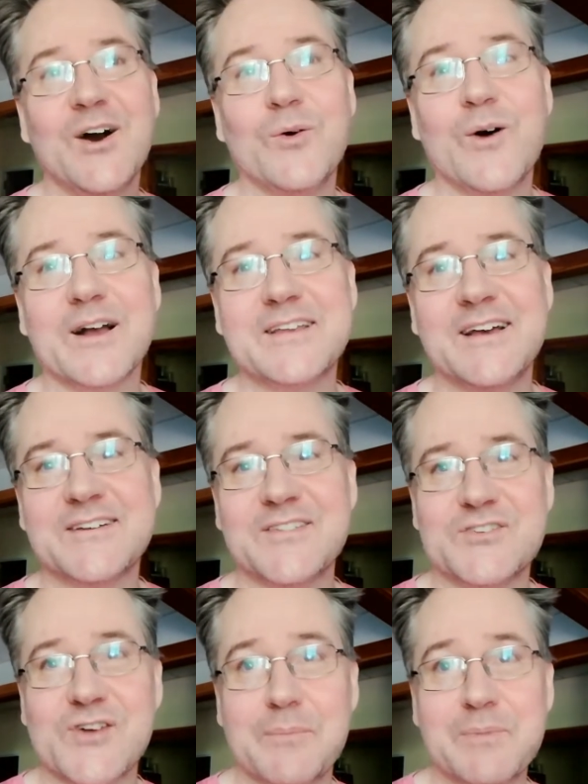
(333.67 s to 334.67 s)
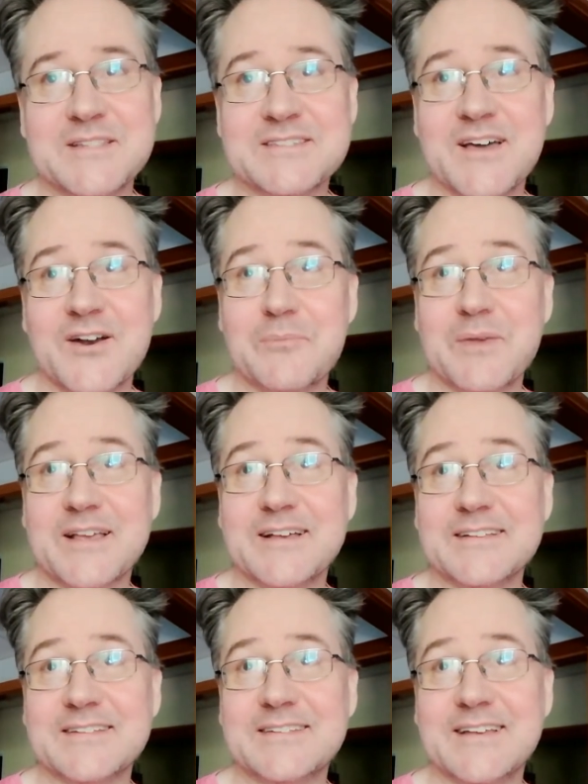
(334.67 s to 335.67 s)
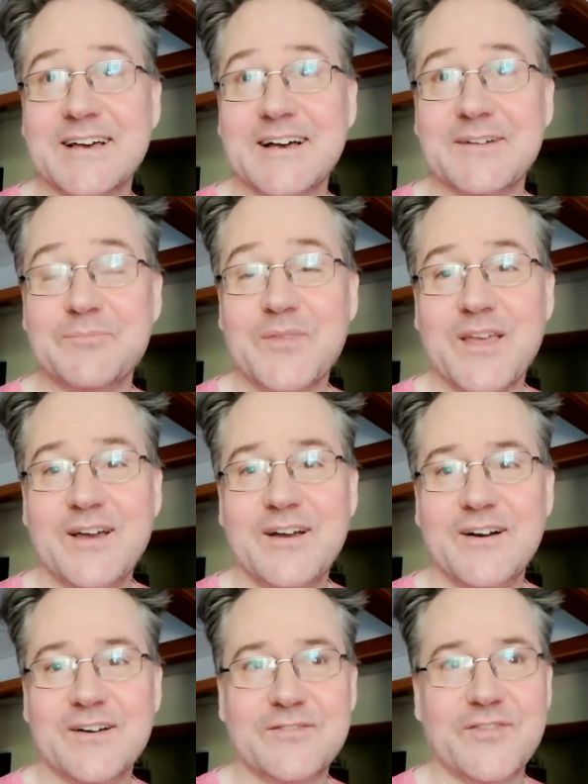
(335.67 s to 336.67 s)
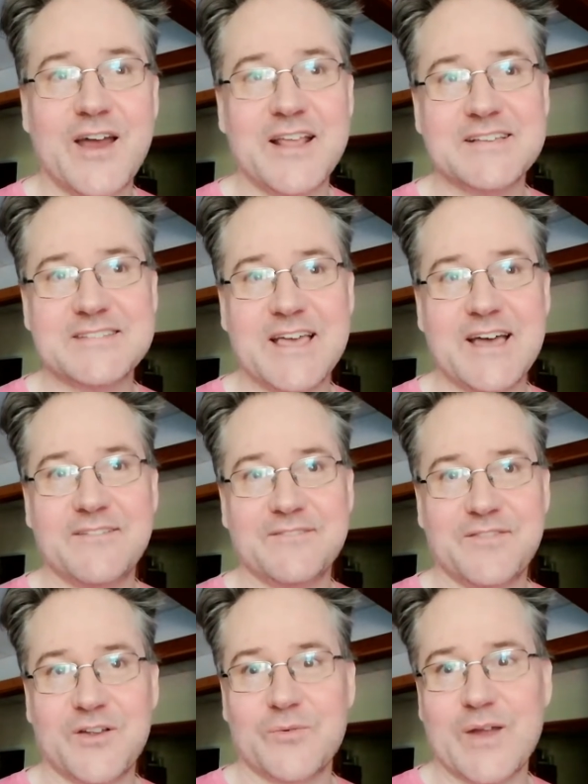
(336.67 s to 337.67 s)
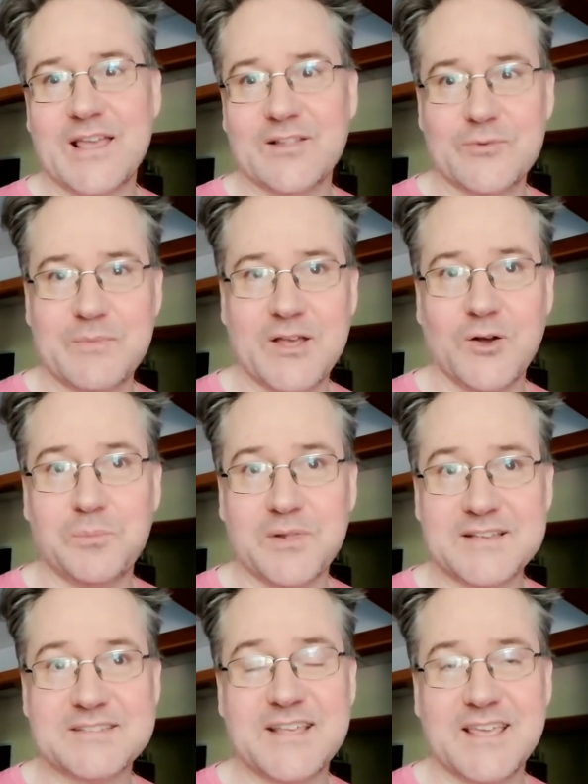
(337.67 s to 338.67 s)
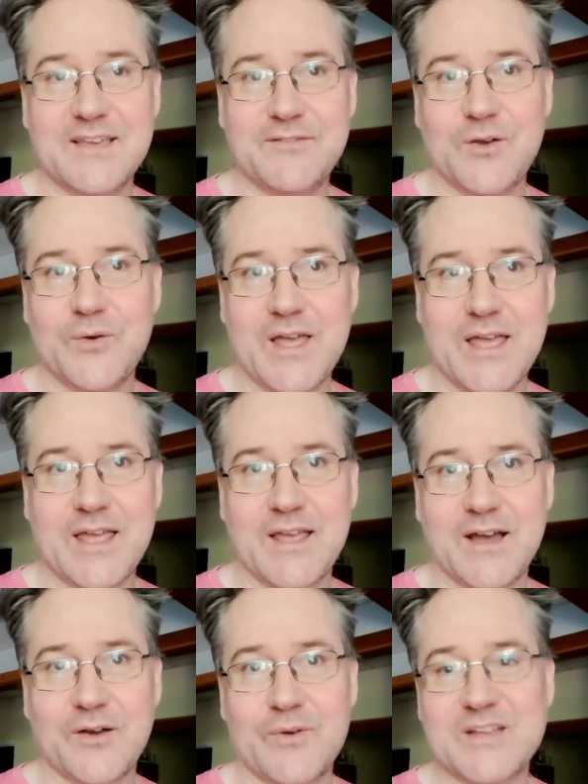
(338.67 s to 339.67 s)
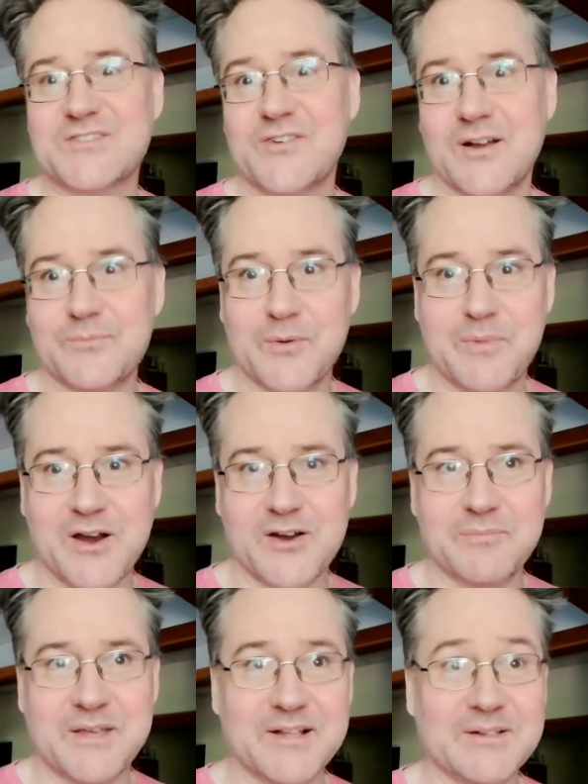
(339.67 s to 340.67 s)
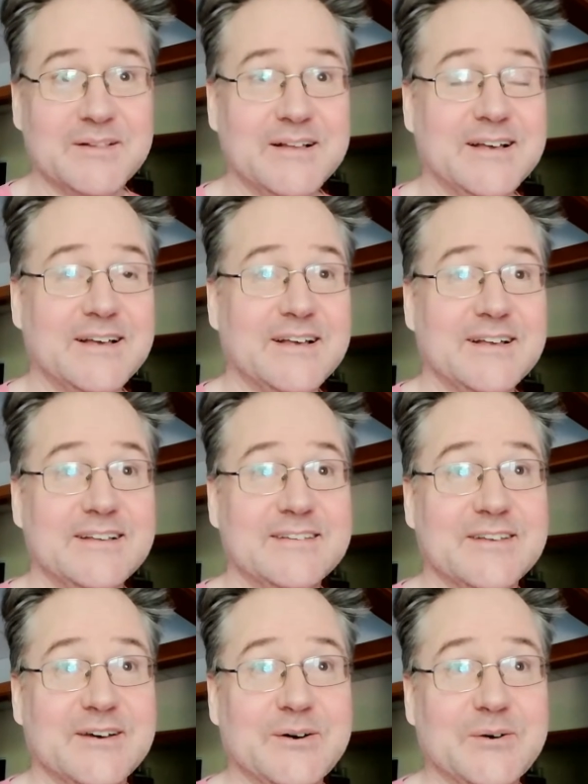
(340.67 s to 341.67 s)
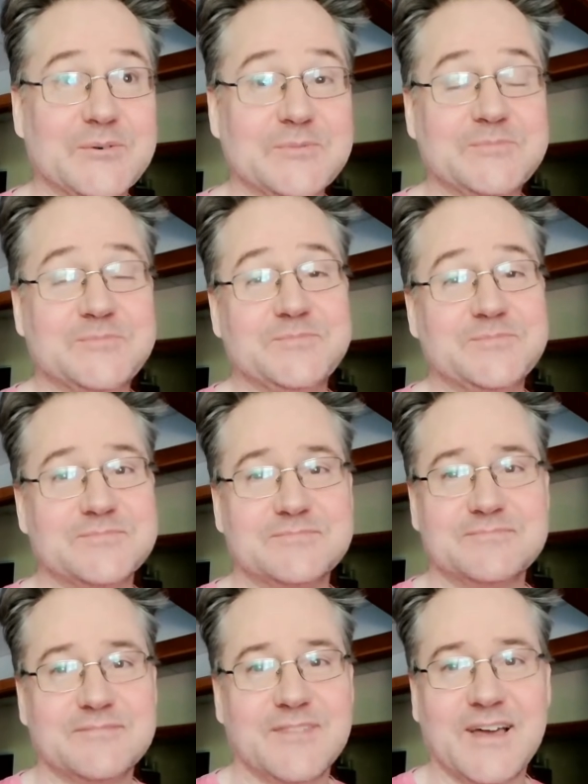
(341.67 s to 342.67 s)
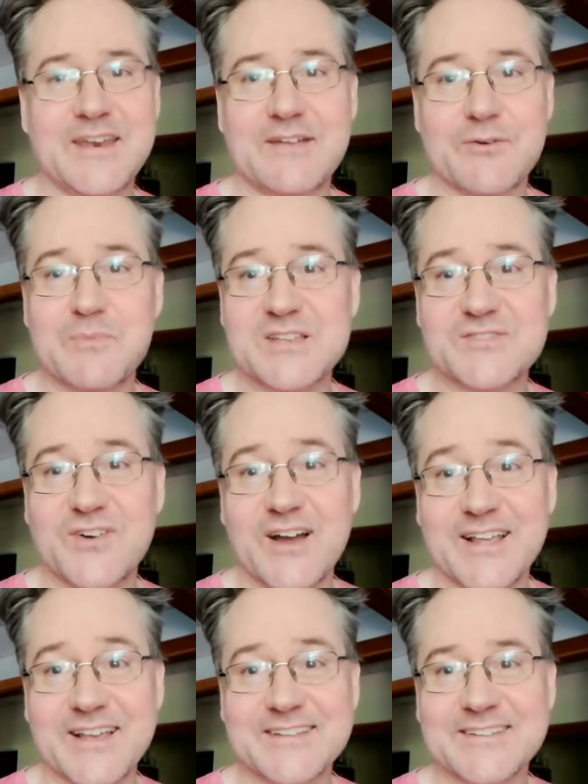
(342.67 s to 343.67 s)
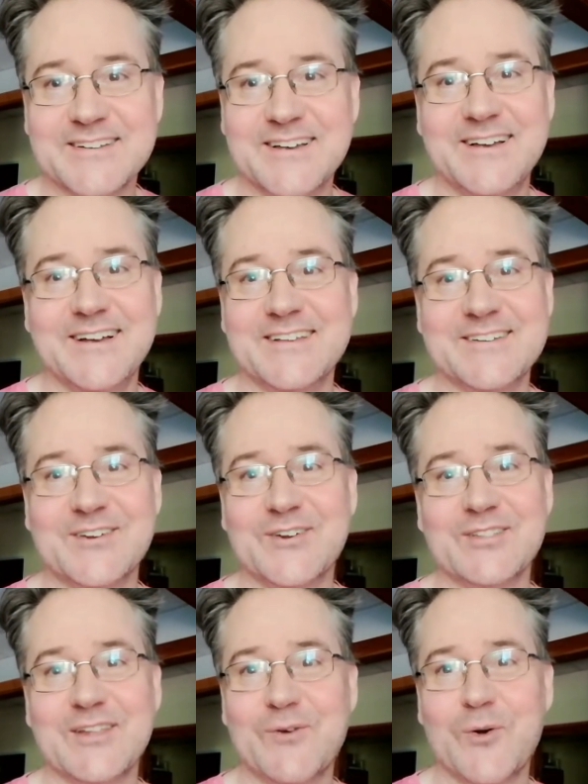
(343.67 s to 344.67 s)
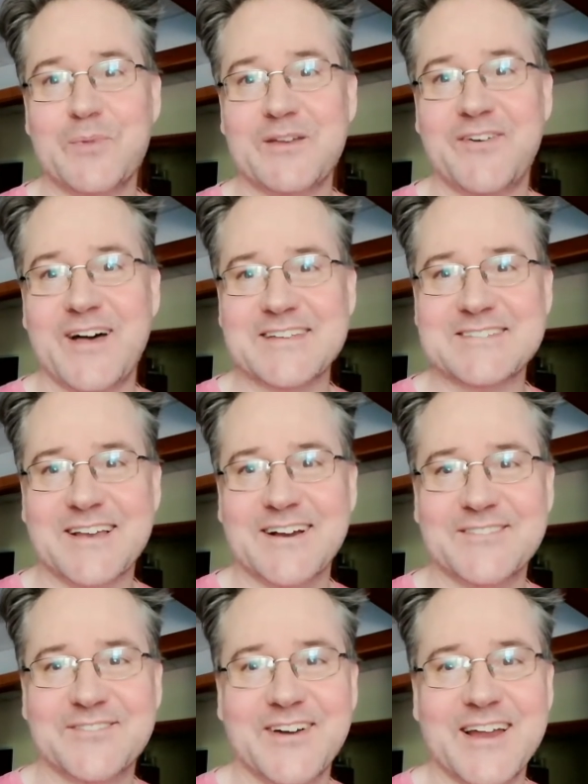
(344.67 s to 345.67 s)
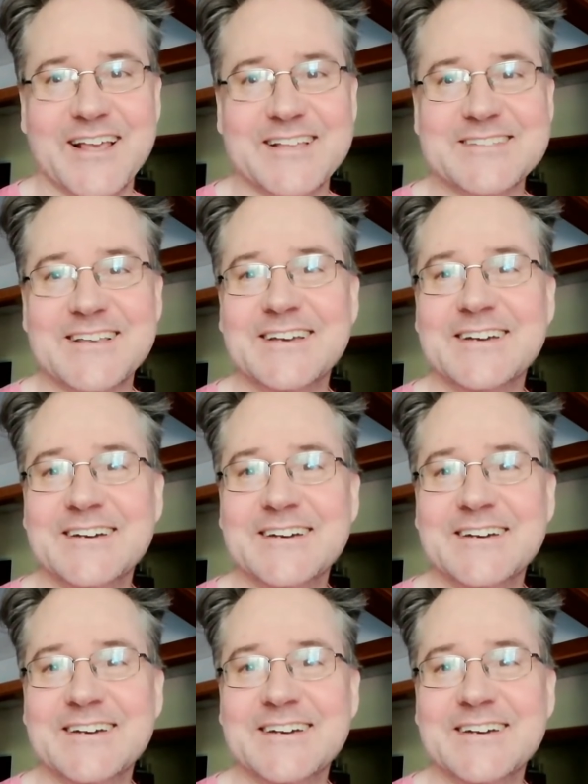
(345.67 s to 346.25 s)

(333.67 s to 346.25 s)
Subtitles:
I'll walk down to the drop-in center because on Fridays they have their regular meal, plus they give you a restaurant prepared meal. So I never miss Fridays. I certainly won't be fasting on Fridays.